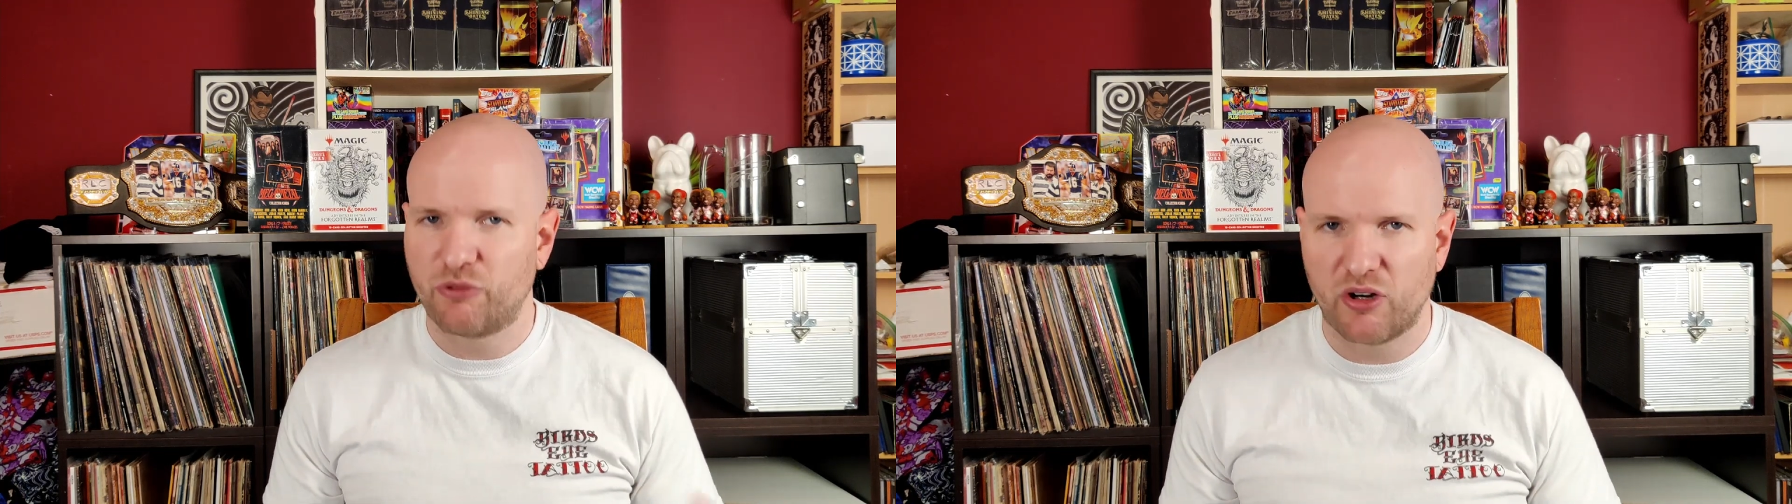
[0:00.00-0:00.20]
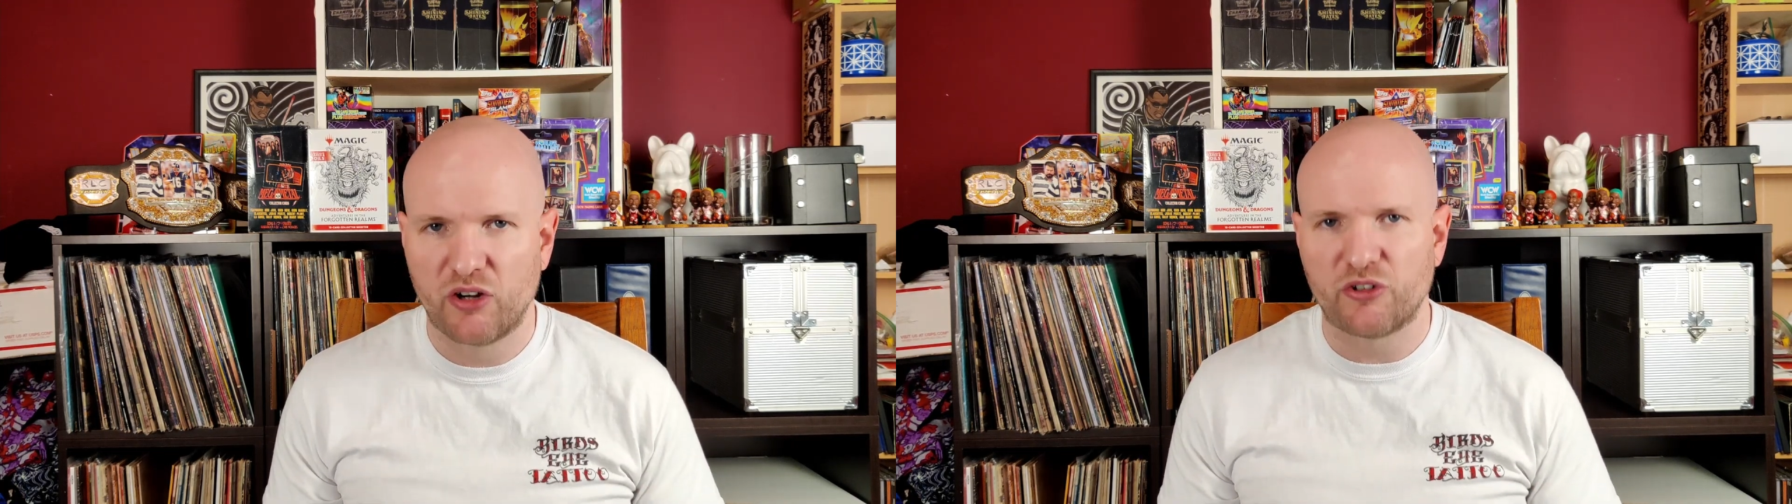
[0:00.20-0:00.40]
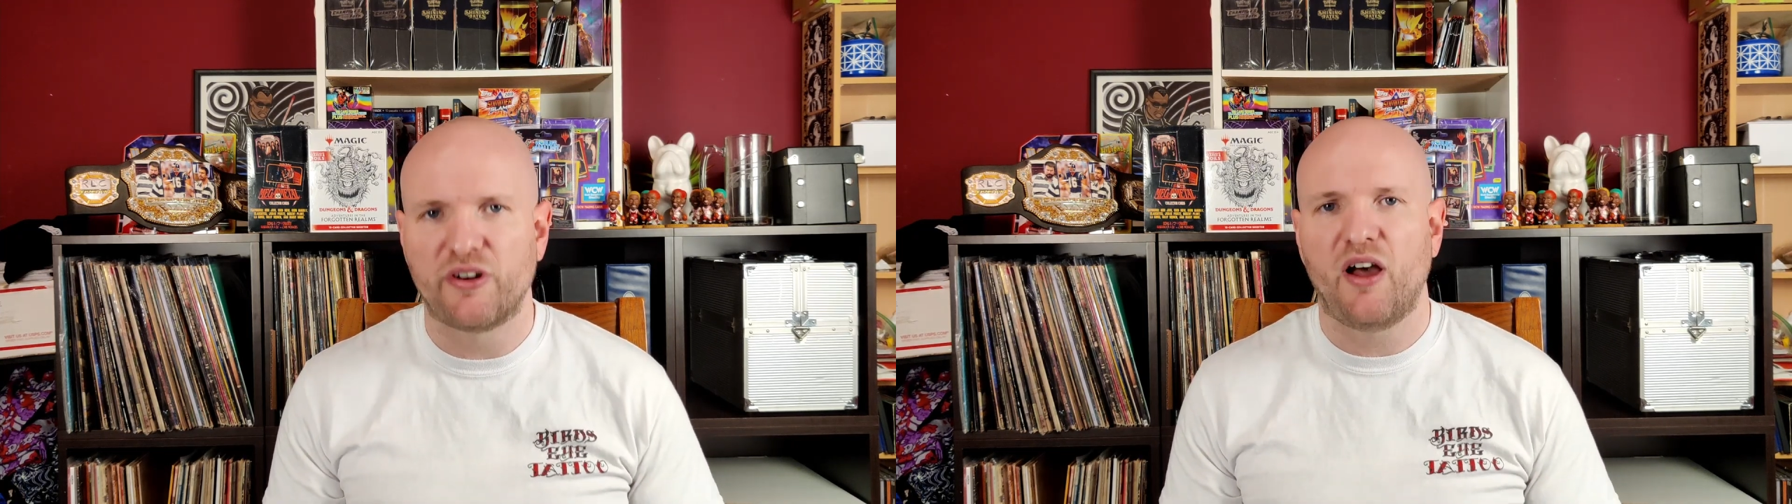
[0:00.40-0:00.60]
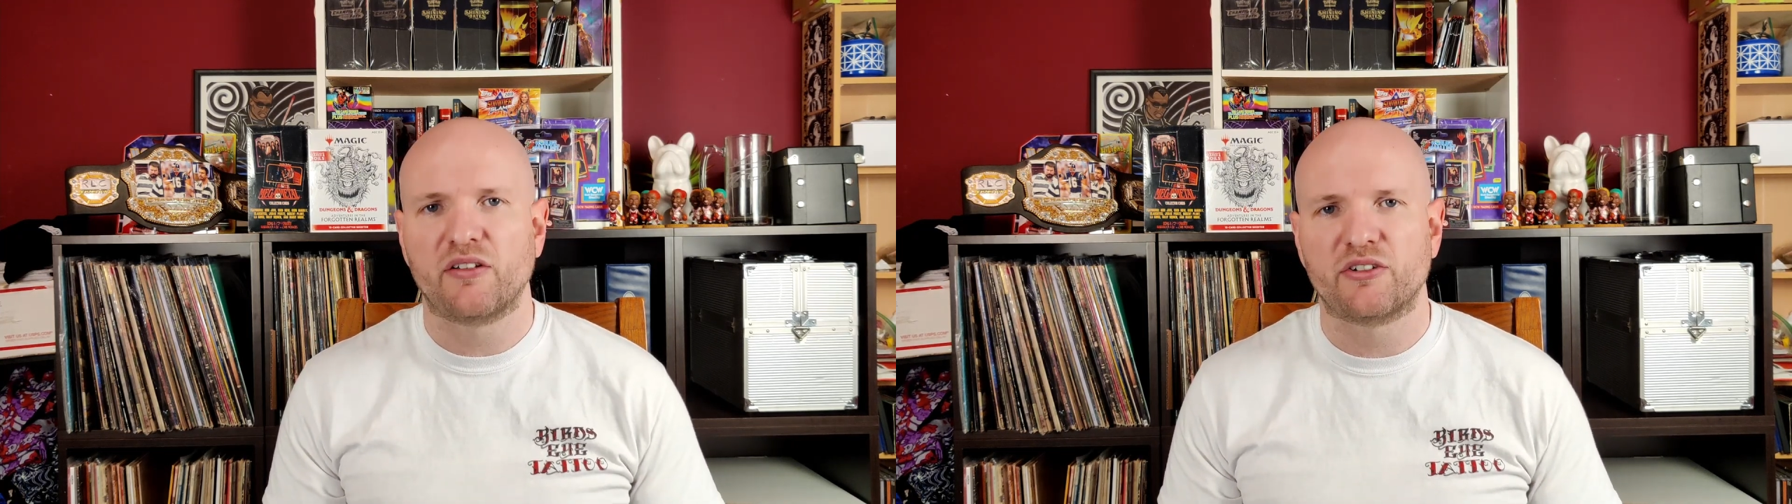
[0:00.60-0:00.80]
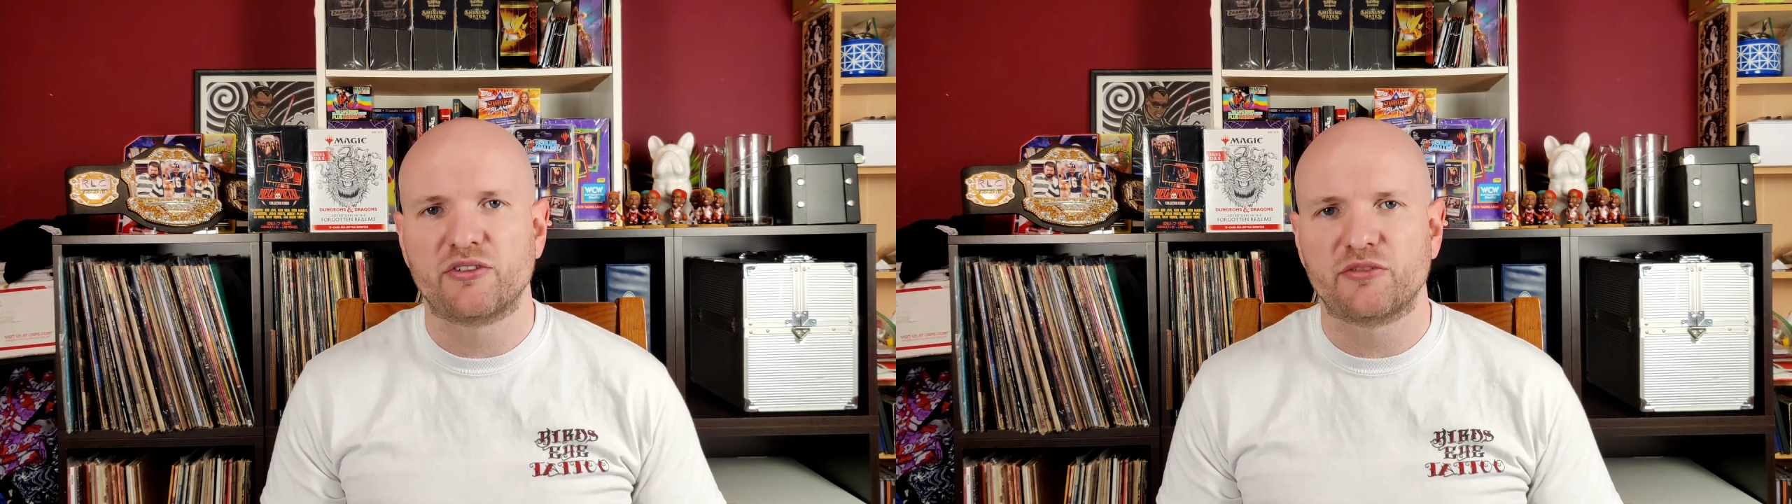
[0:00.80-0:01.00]
for
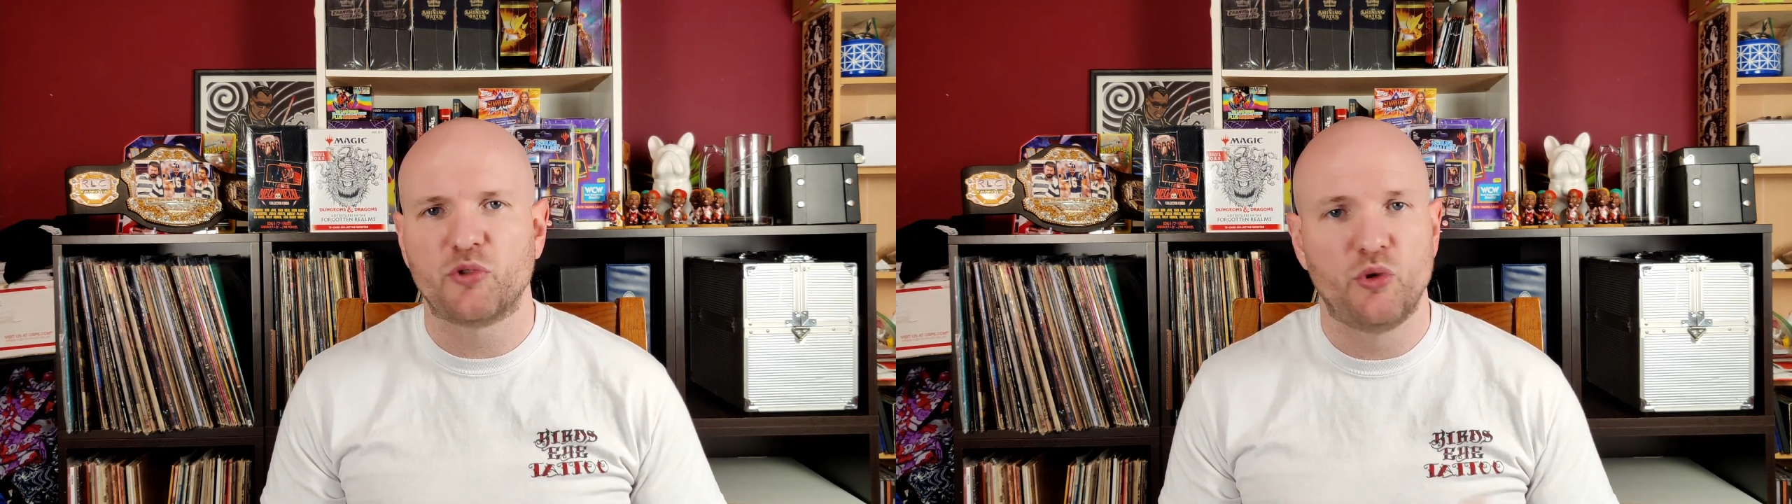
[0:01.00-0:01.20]
$100,